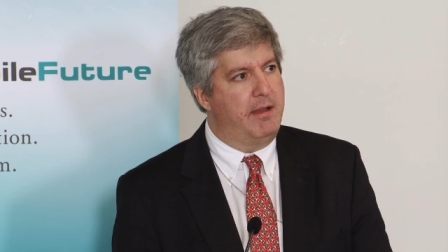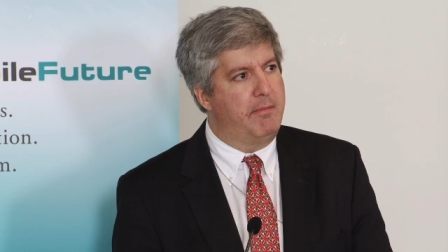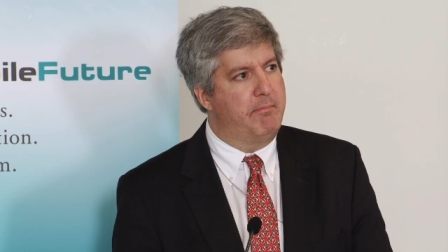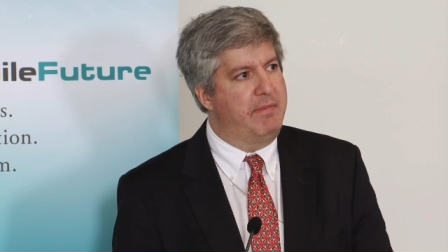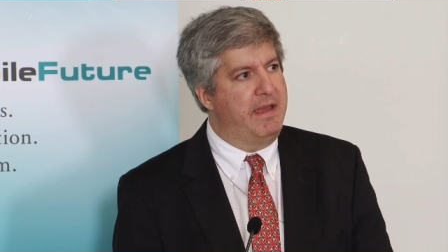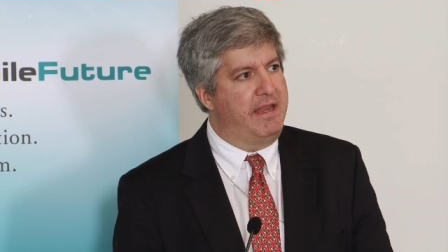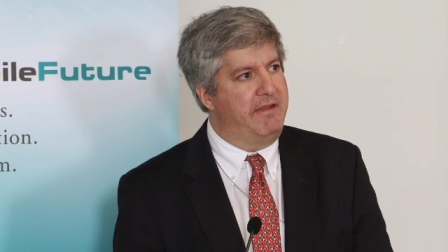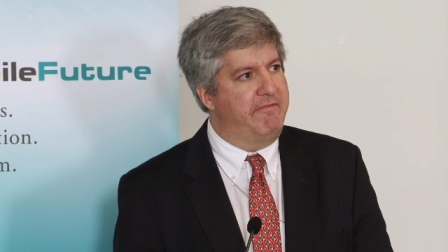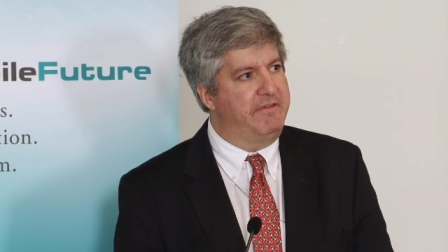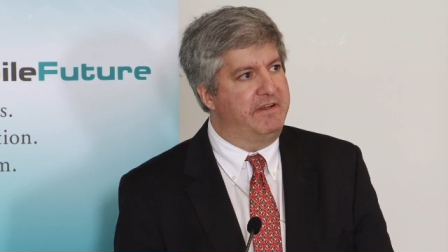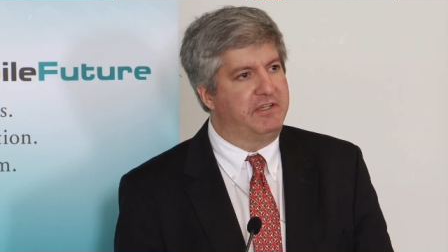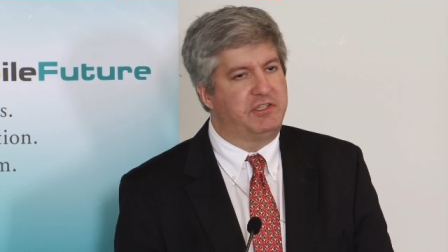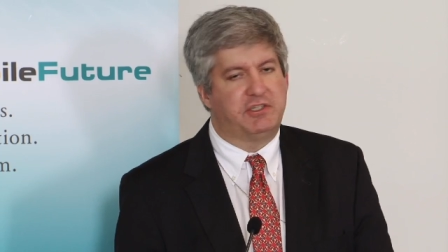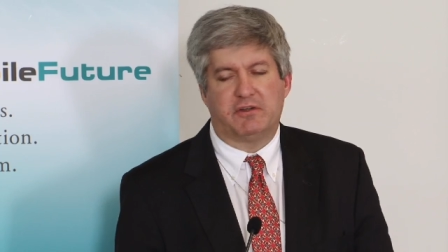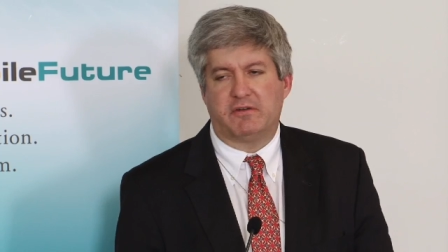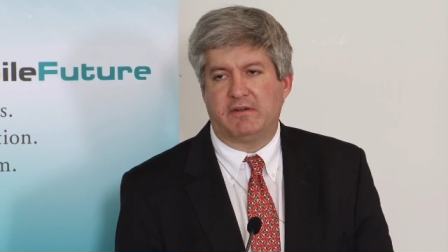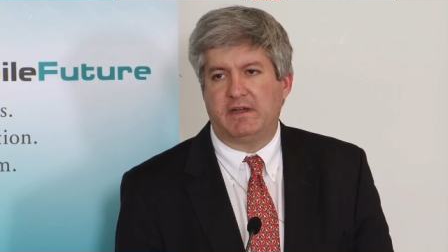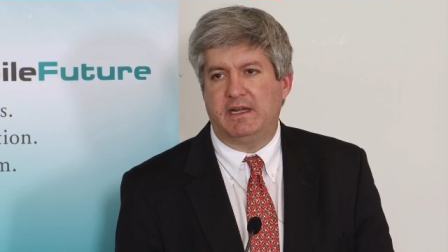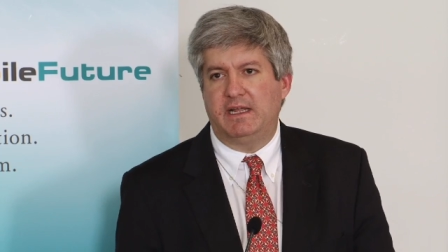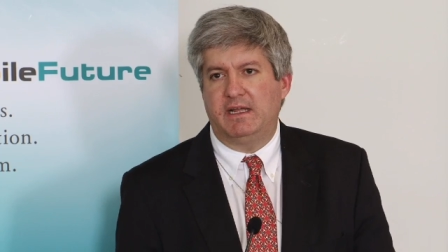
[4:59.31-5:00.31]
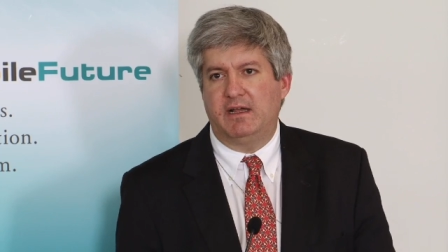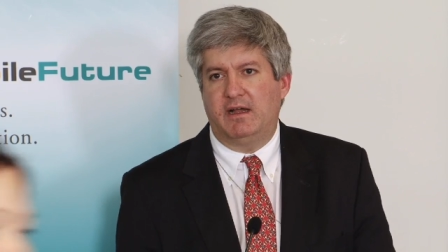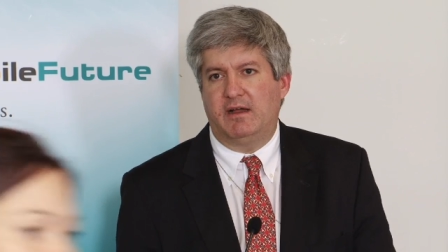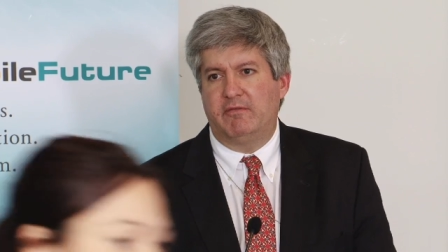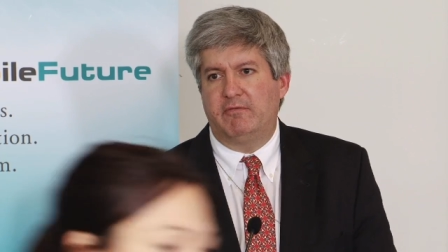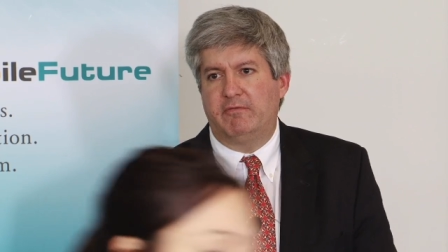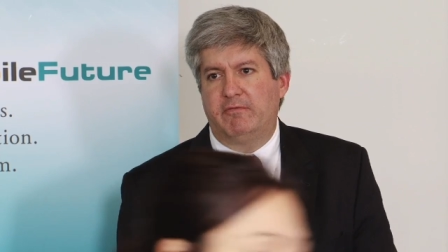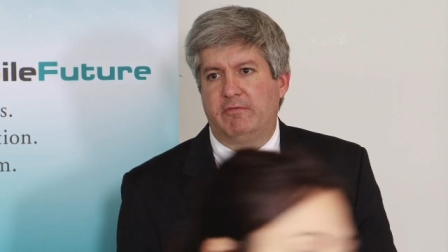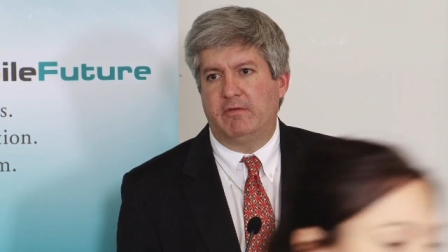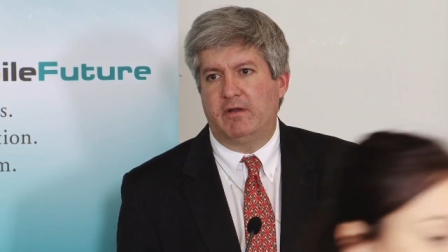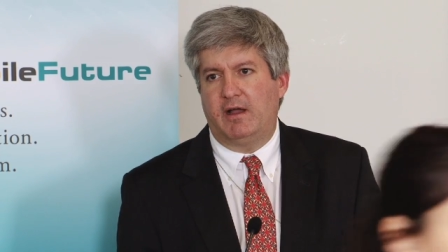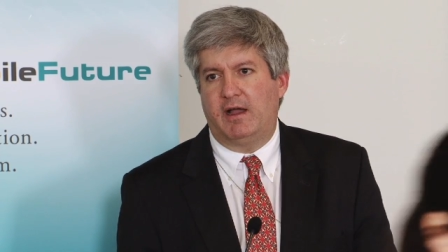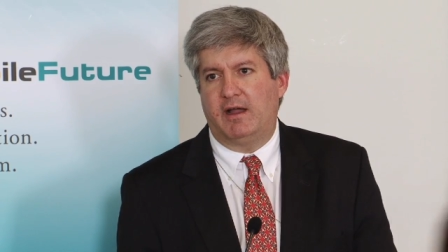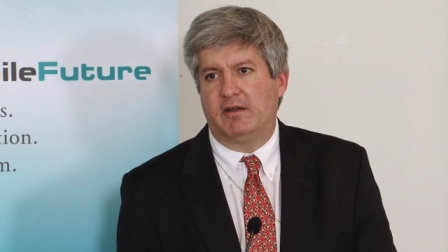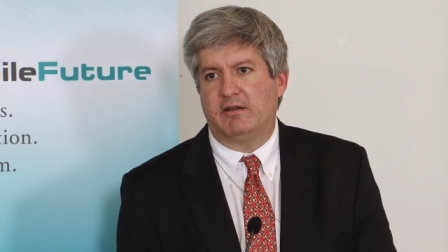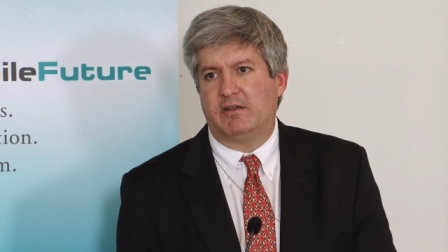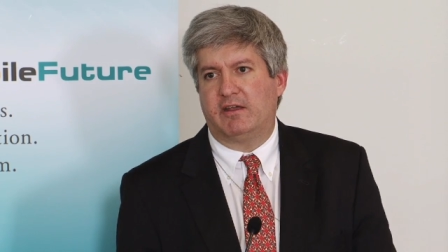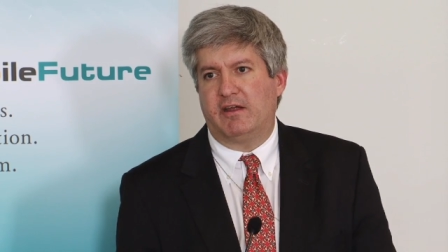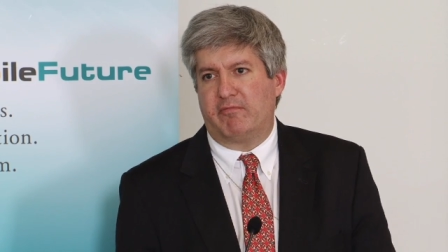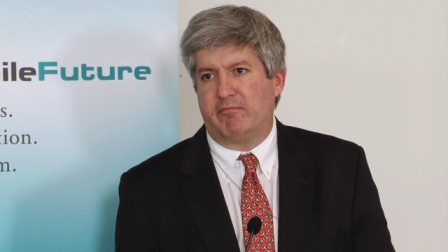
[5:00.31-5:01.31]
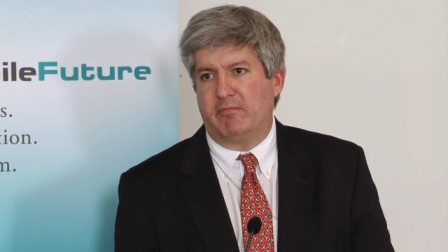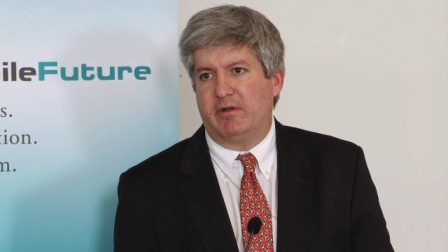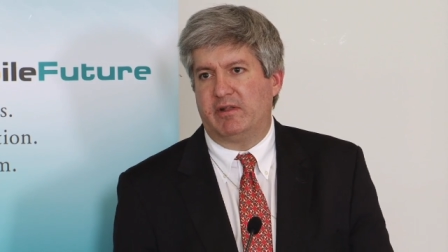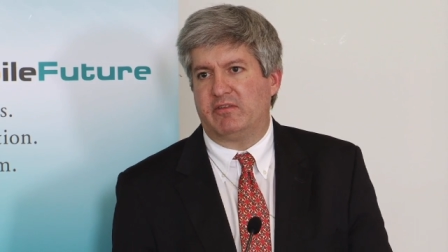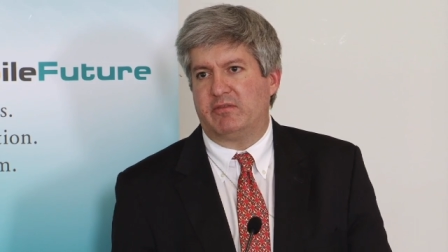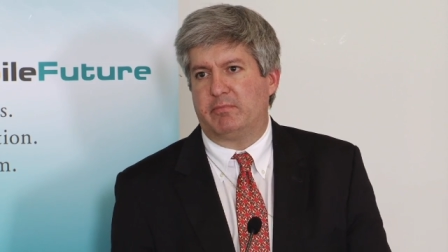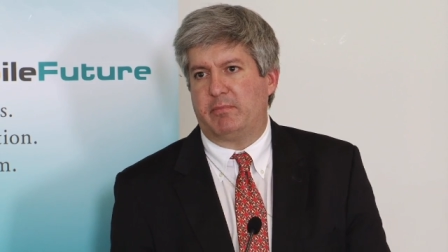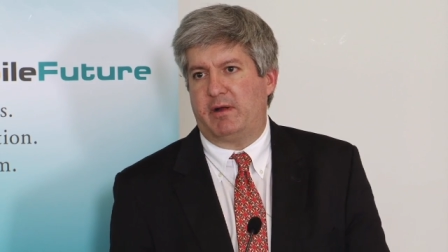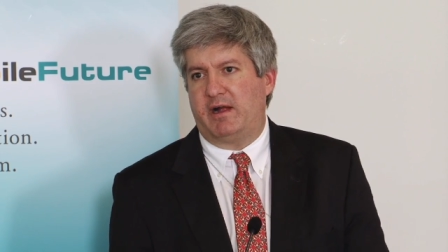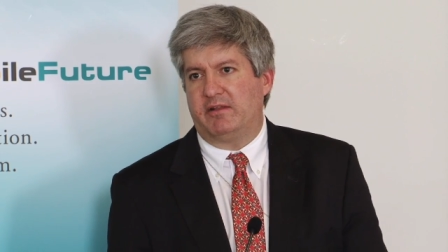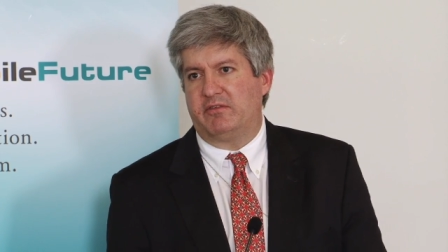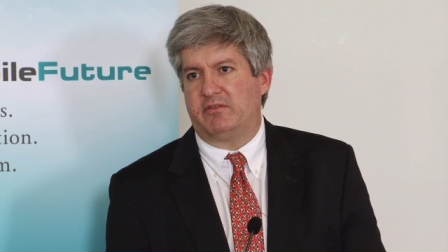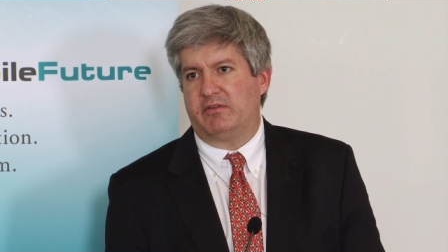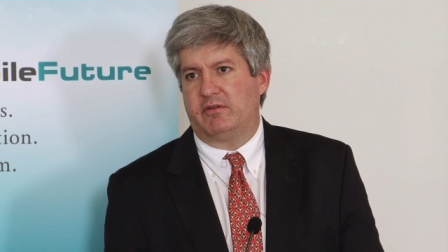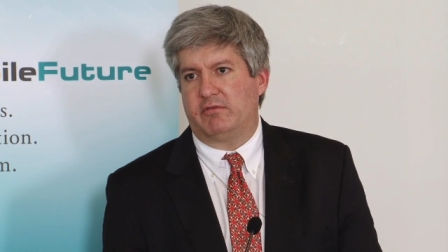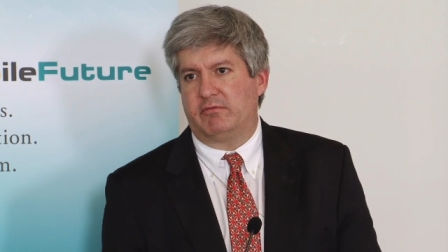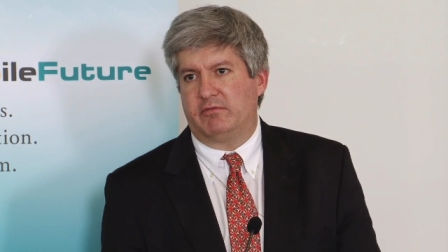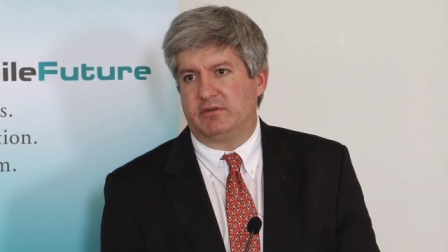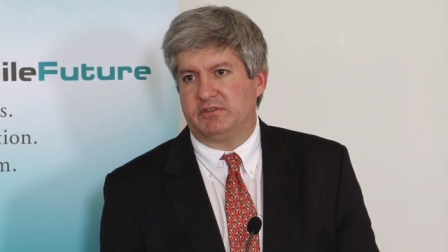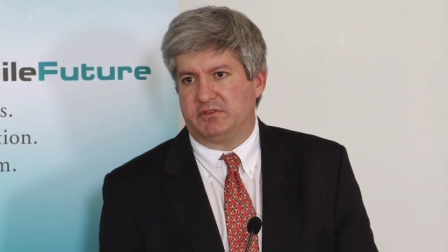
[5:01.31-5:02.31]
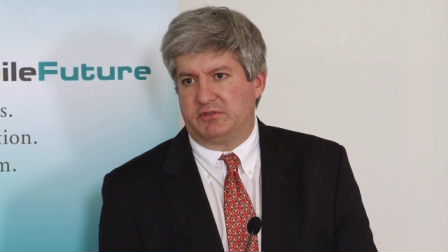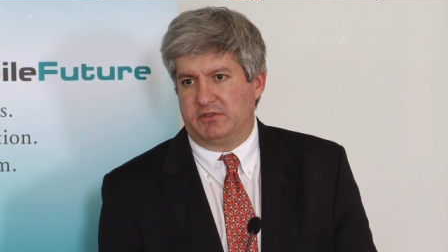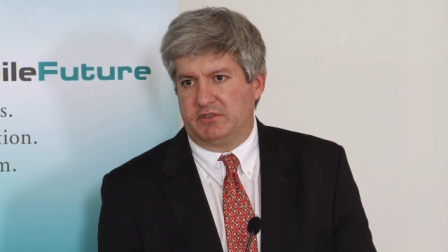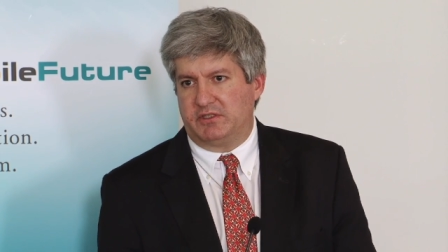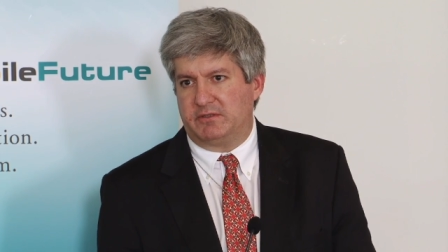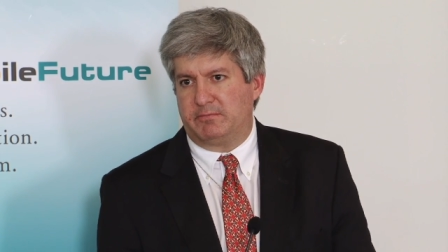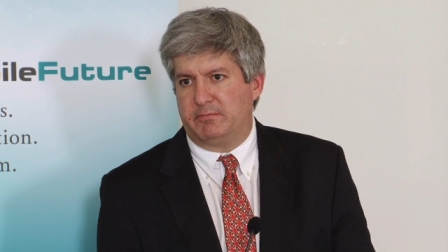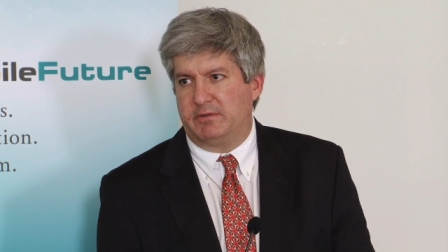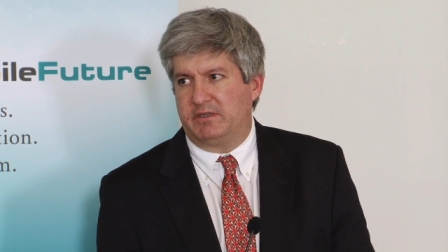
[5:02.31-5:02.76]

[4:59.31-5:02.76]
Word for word: beneficiary of government-sponsored research,